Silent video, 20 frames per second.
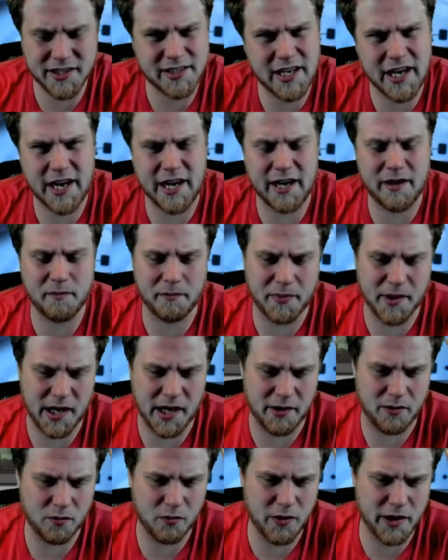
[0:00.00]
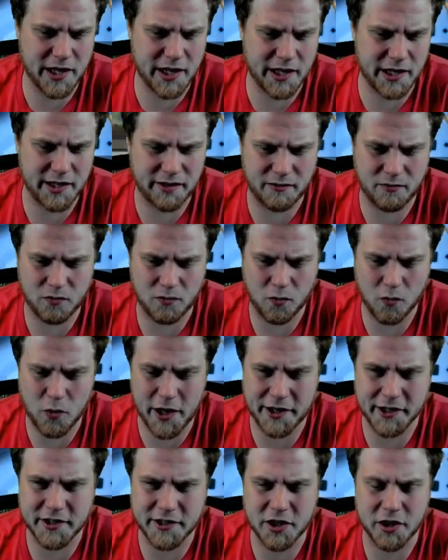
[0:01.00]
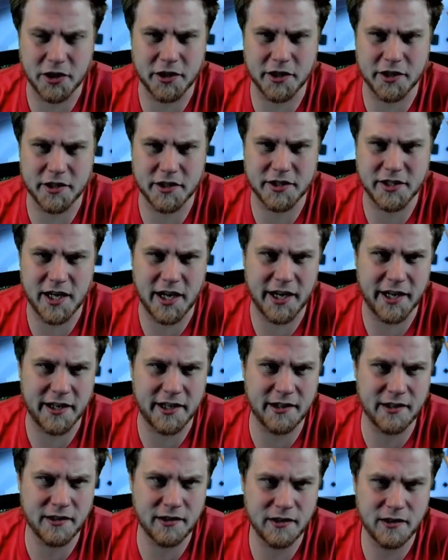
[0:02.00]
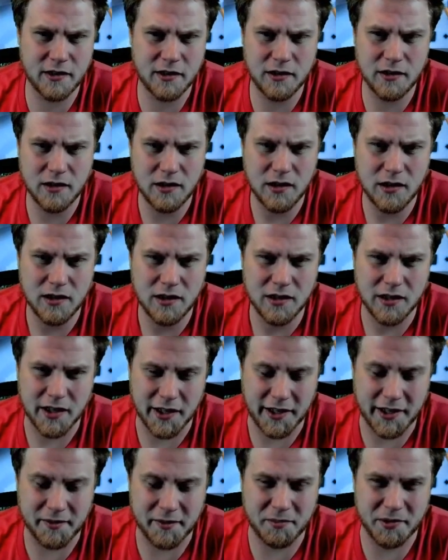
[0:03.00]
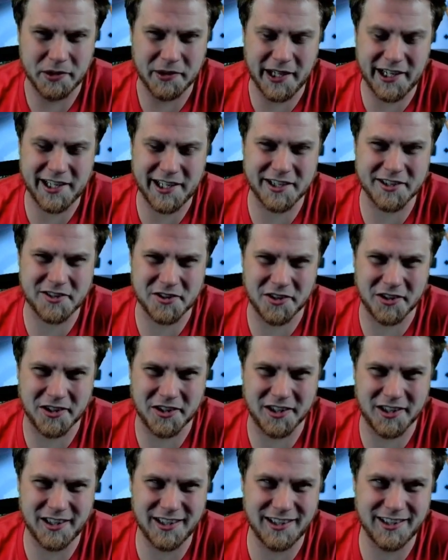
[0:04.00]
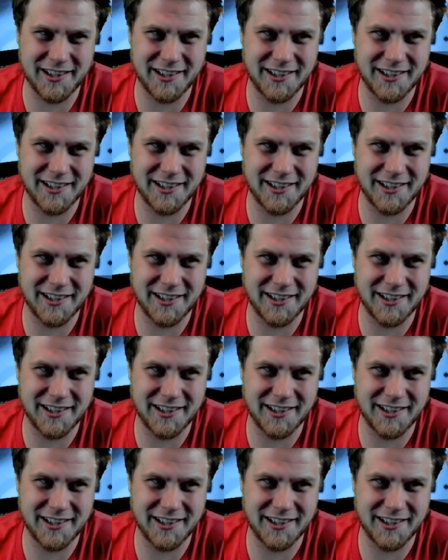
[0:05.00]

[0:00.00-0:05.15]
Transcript: game, but we can wait a turn to decide. Okay, blue-white control.